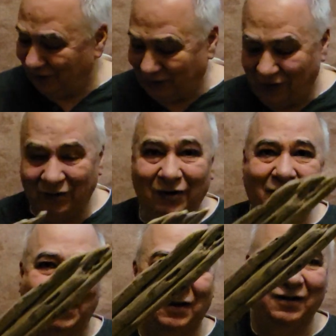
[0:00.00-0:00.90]

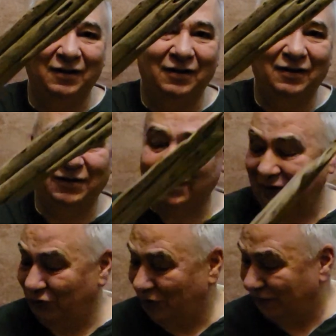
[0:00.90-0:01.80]
look at
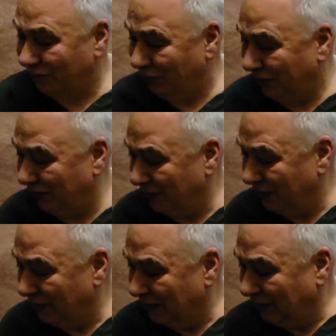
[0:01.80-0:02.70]
the driftwood,
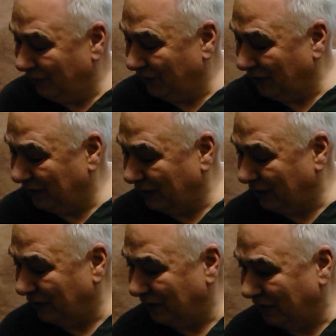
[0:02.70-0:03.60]

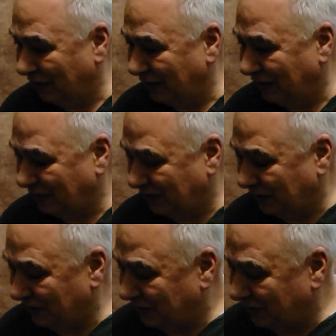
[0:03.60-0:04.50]
and it's just